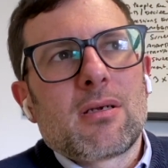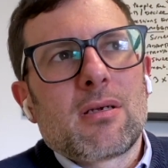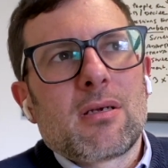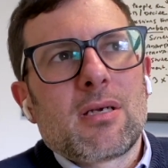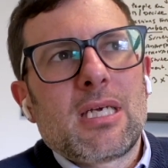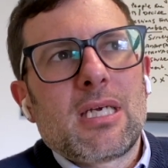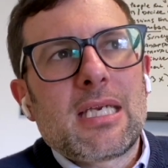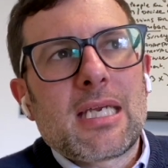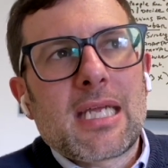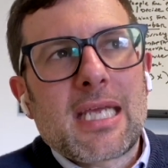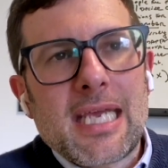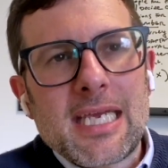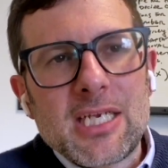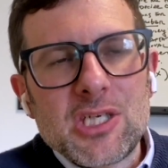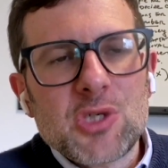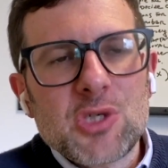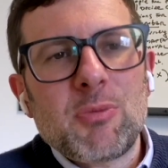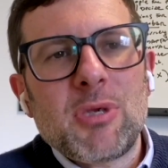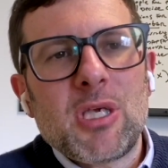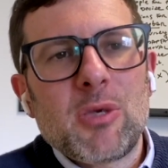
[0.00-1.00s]

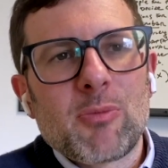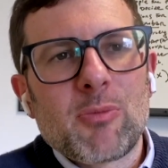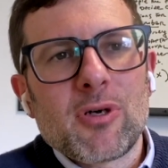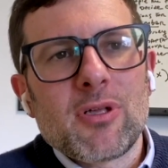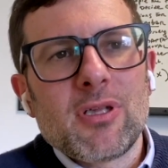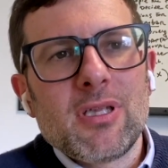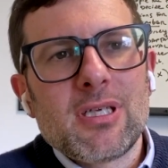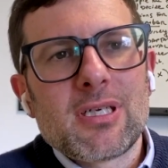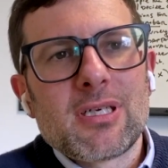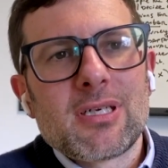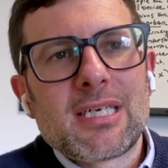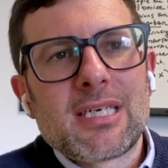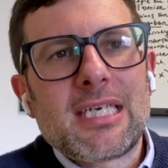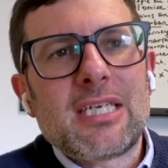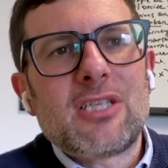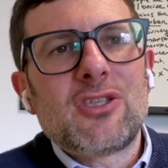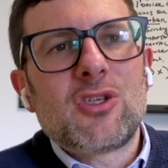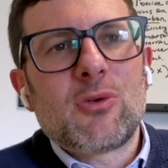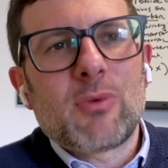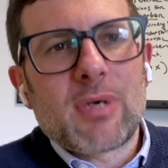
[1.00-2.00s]
engage people
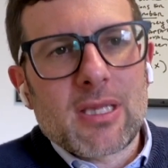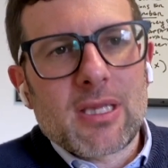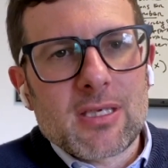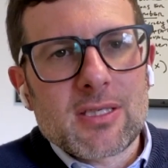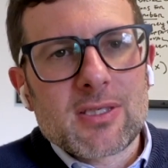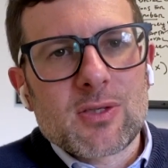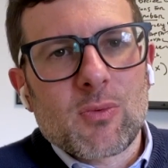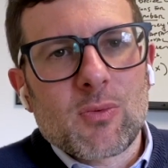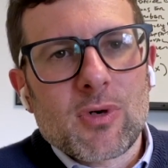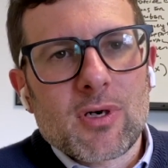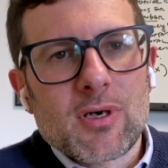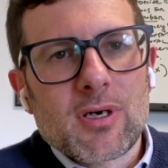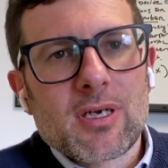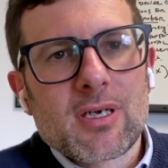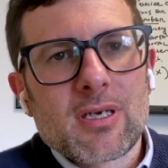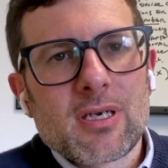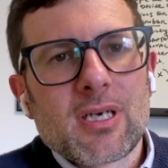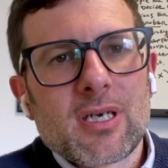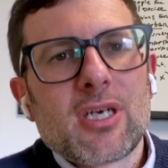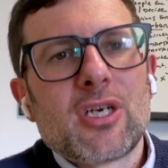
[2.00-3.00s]
in doing this work,
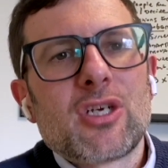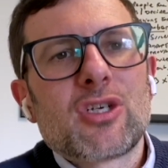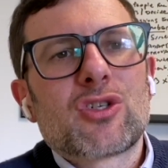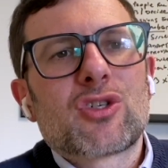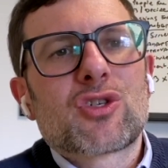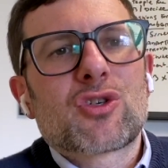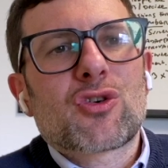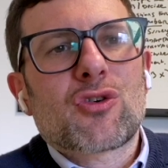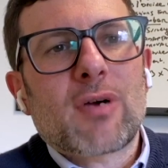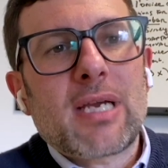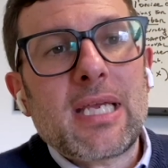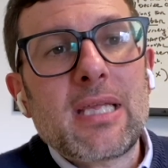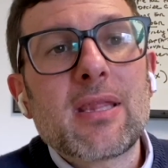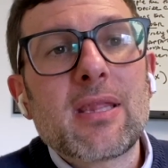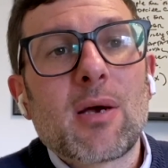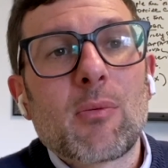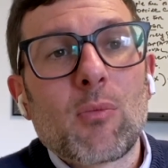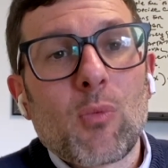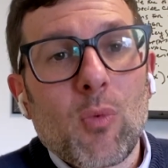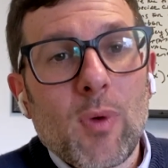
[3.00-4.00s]
train
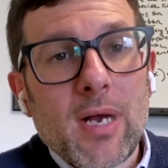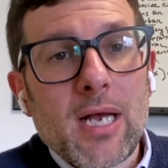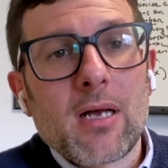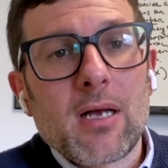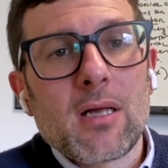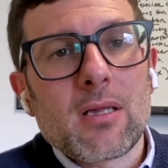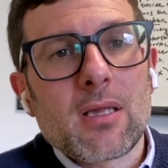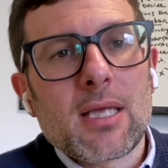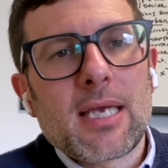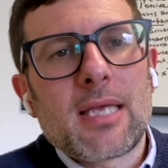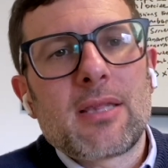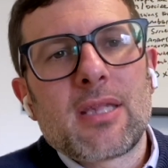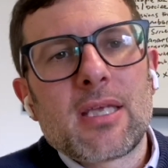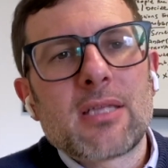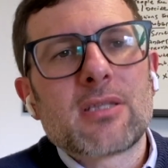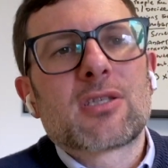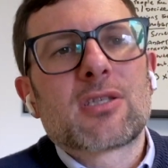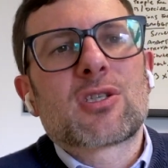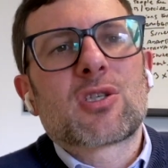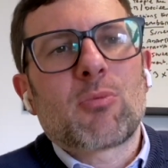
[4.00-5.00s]
them well, and then
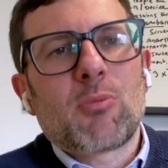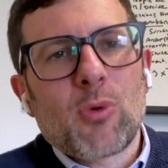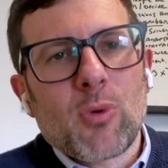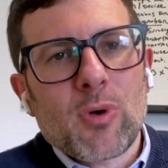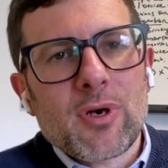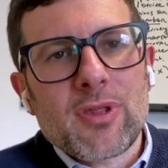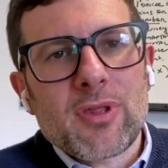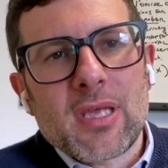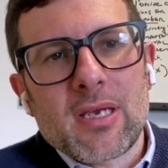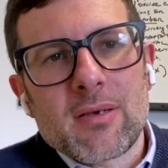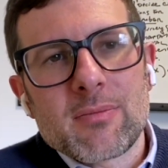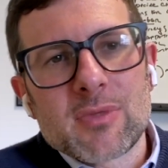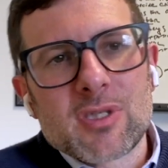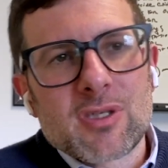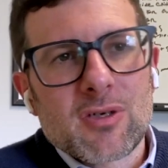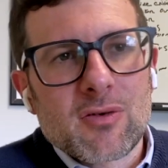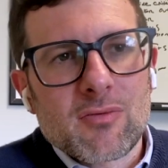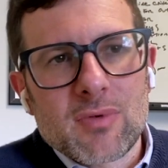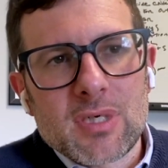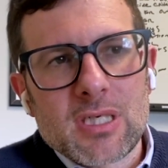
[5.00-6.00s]
support them
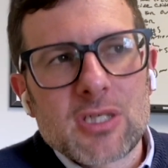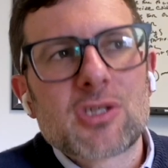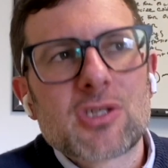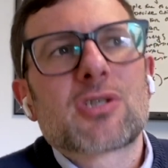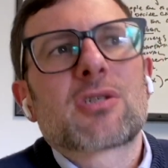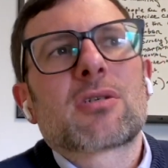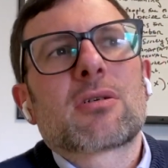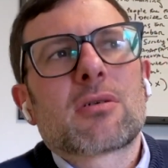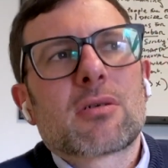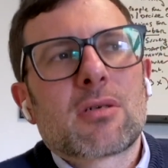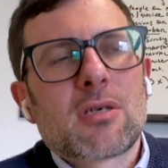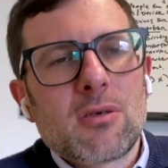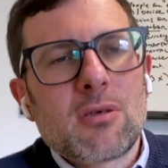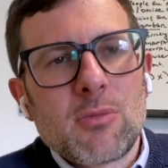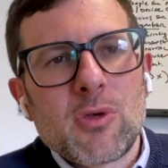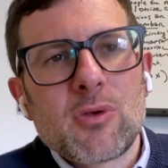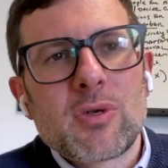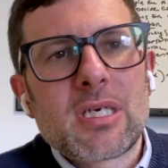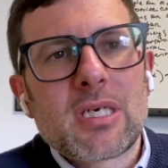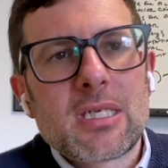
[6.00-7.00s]
to reach
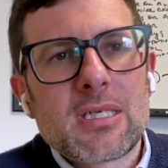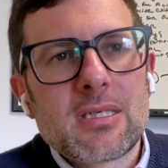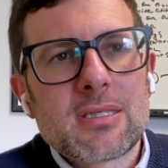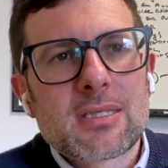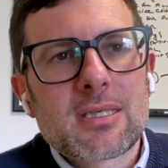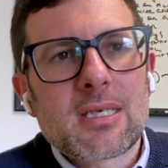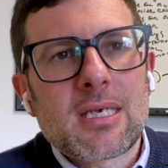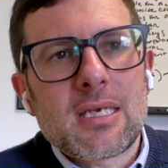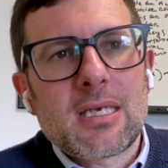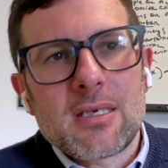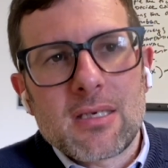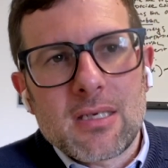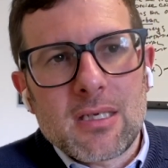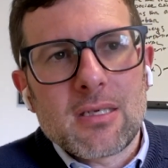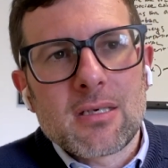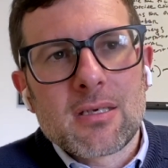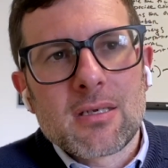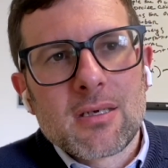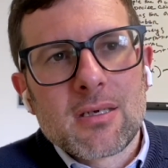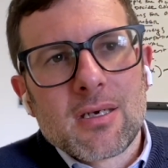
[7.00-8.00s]
communities in
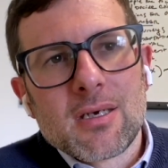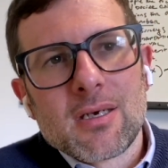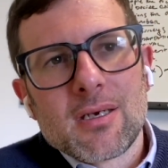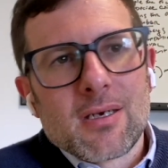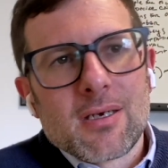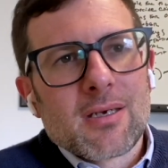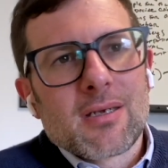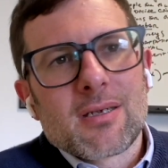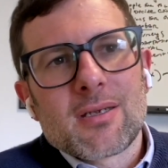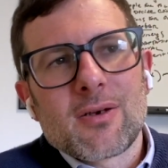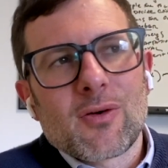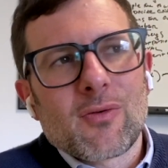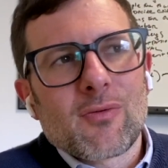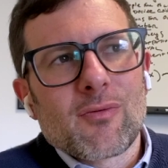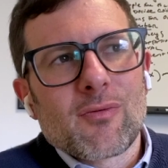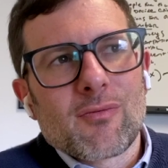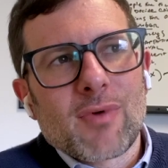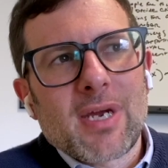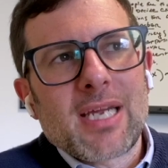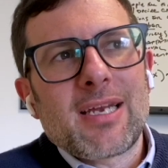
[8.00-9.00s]
need.
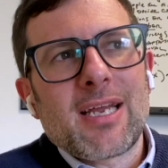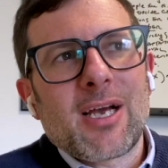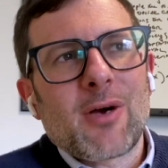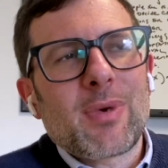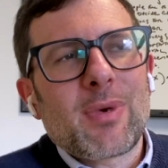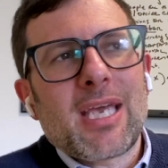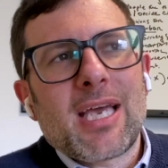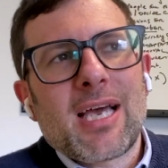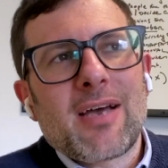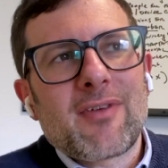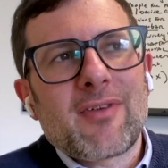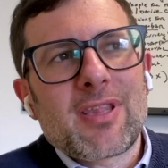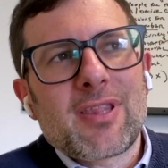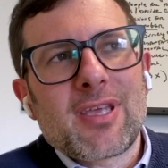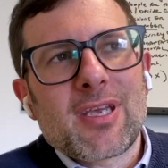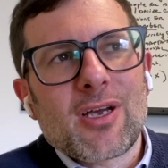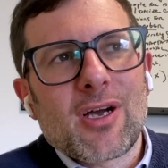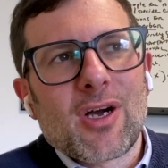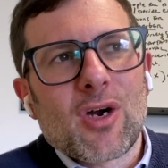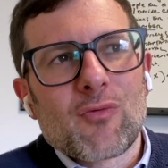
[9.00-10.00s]
Right now we have, I think,
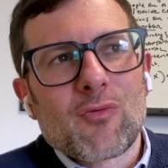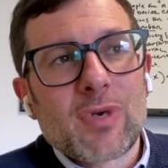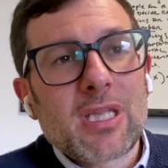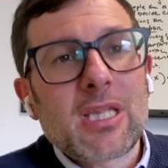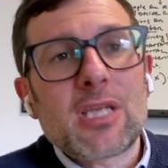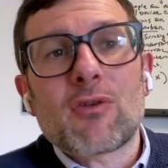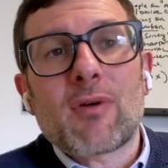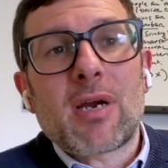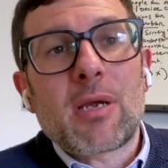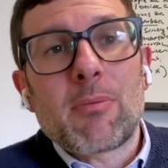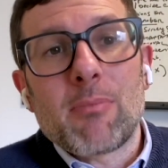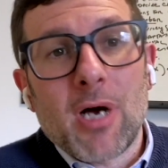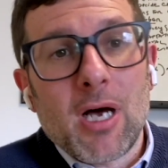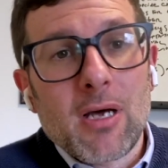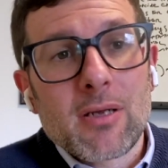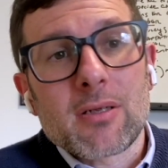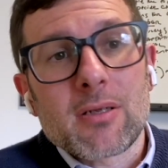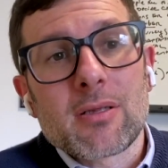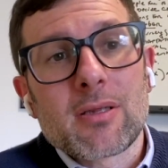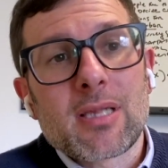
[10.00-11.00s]
a really great
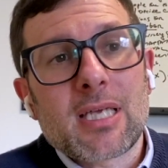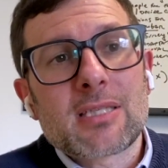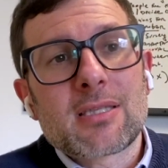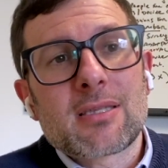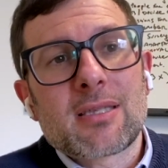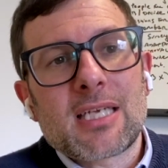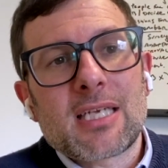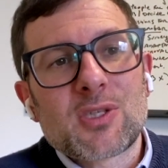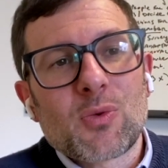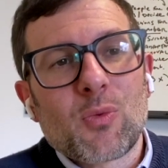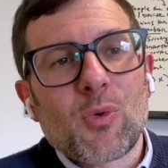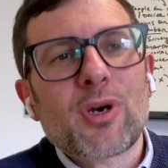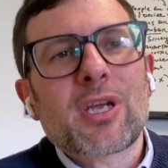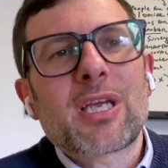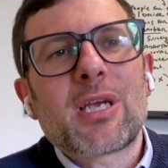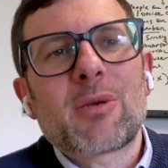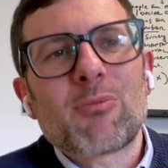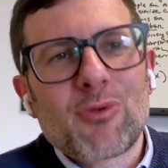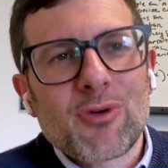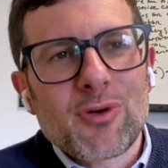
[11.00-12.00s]
model that's
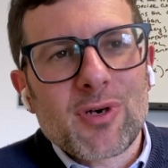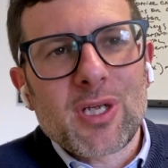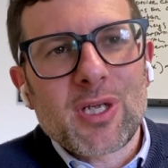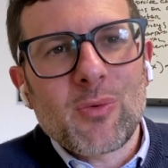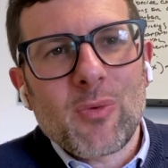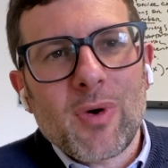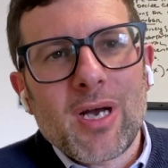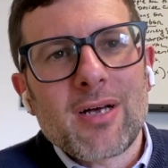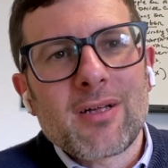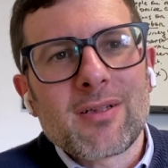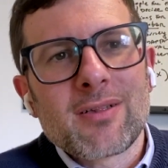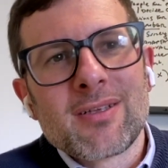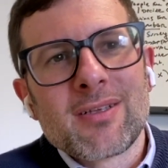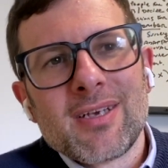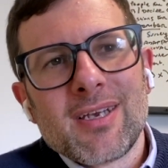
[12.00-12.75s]
working pretty well.